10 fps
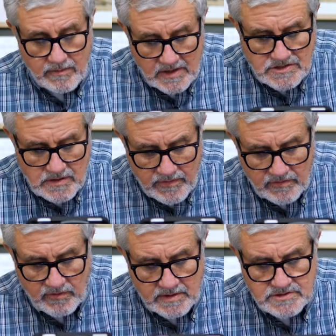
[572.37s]
These are
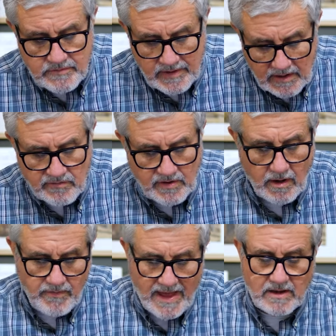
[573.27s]
the sons of
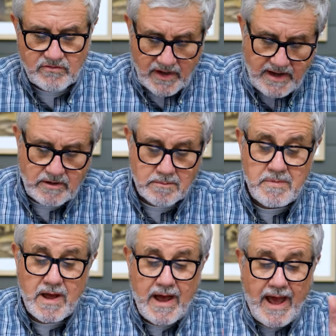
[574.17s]
Esau, that is
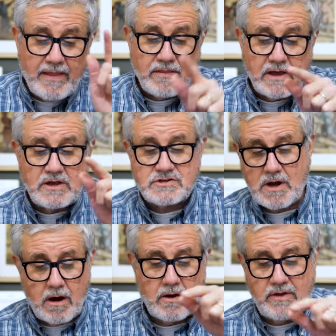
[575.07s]
Edom, and these
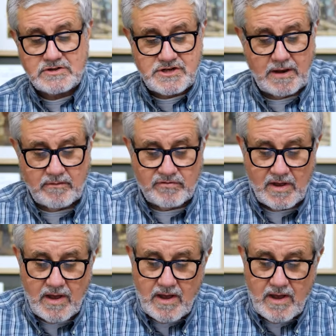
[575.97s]
are their chiefs.